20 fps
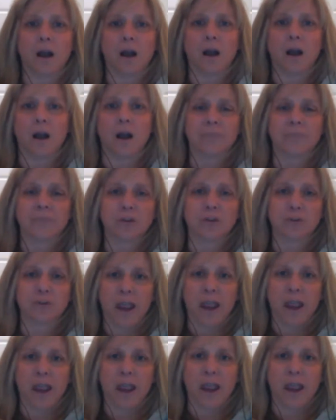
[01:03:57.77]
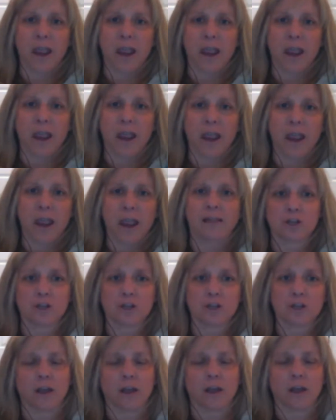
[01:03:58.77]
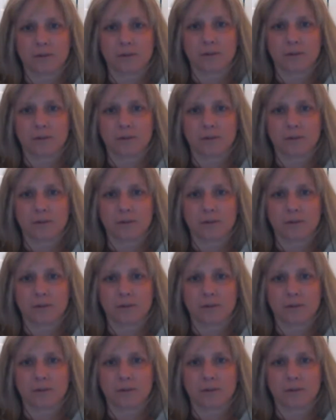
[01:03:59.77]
the reality